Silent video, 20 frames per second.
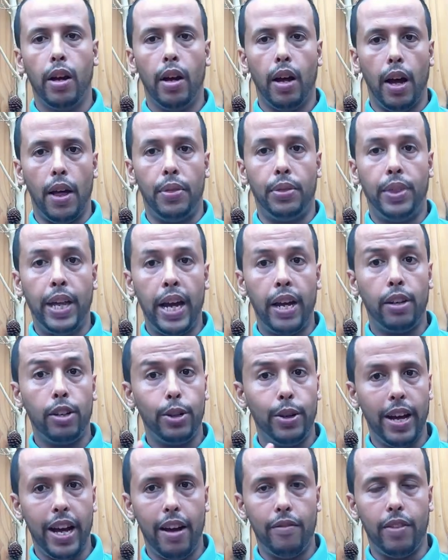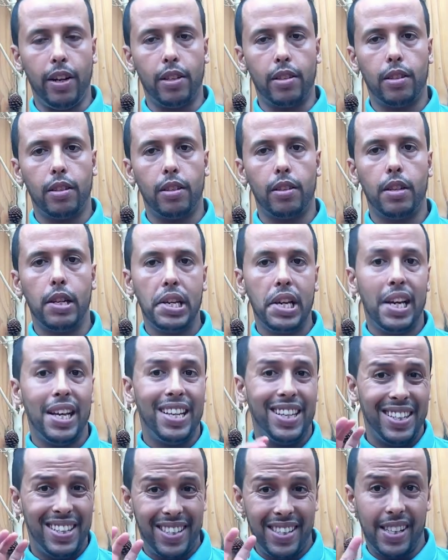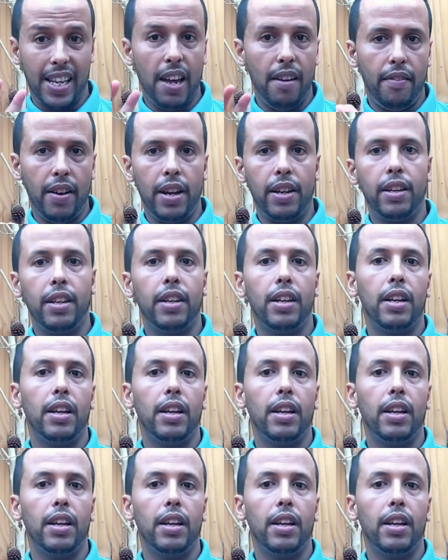And there you have it, 7